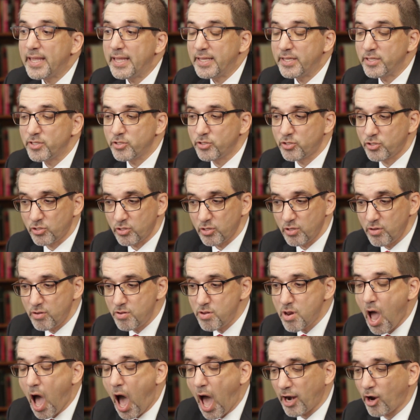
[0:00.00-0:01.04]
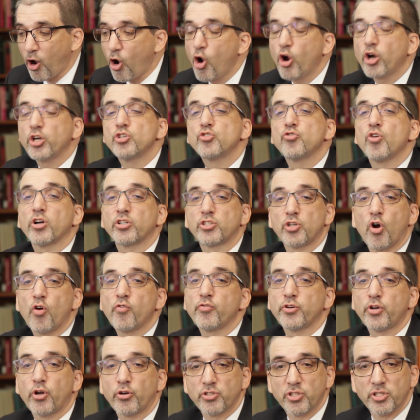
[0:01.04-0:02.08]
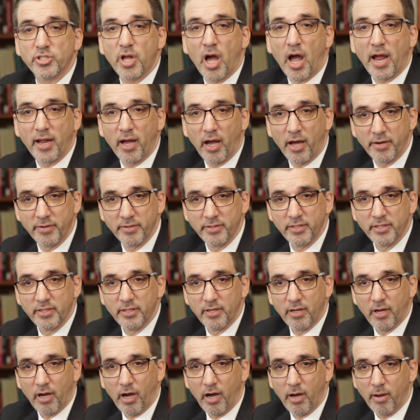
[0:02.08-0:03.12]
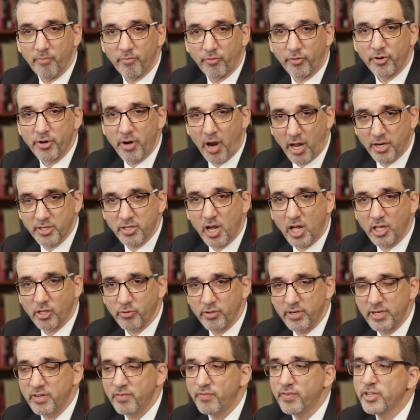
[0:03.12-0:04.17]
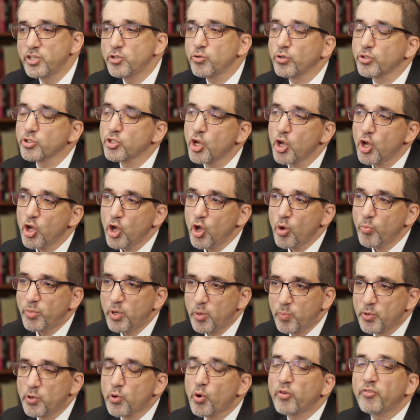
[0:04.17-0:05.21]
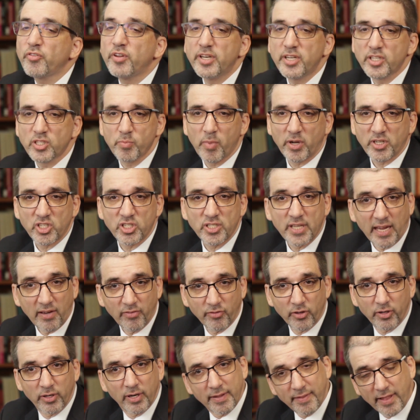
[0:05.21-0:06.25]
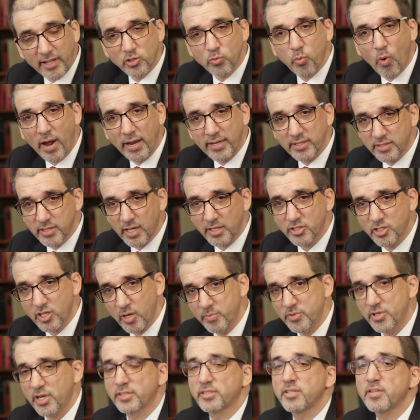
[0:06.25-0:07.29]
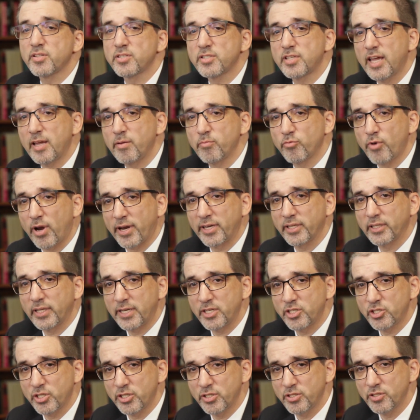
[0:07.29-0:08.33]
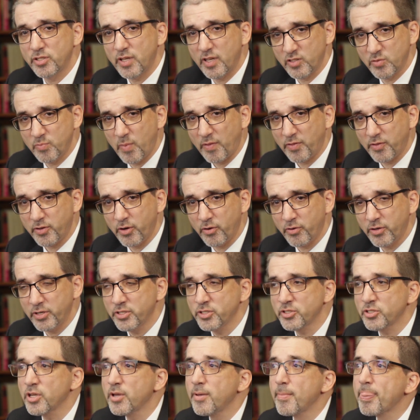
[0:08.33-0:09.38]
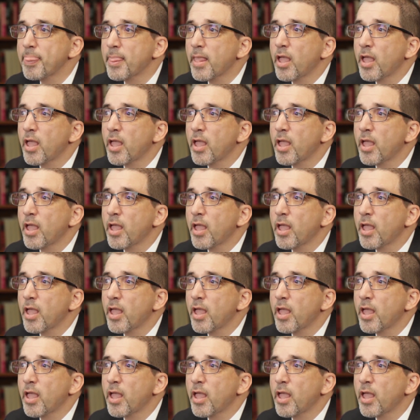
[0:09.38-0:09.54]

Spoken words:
is not a hard drug to overdose and die on for non-tolerant individuals. Buprenorphine is much safer, and that's why it's not subject to the same regulations as methadone is.